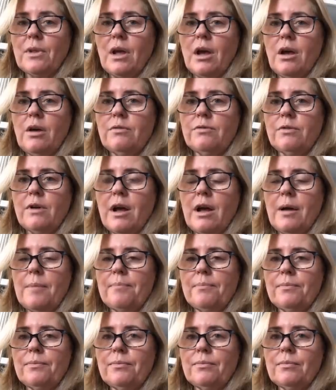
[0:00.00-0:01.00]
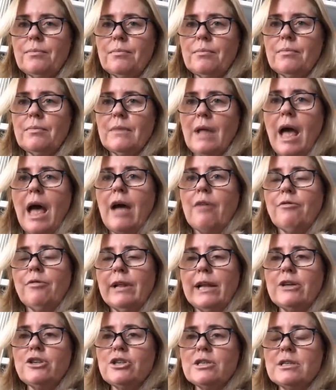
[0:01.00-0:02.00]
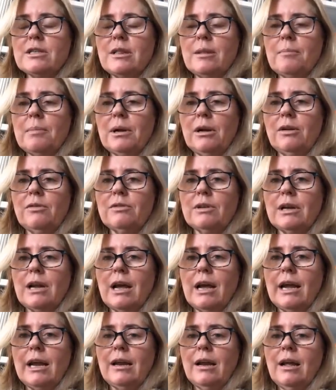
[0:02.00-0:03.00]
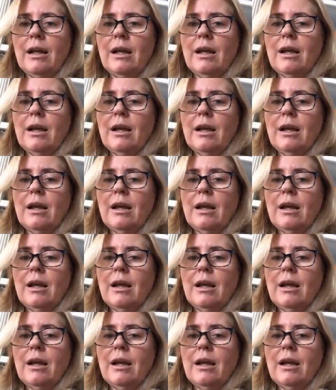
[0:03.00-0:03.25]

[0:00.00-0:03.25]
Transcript: of um, hot flashes in the middle of the night.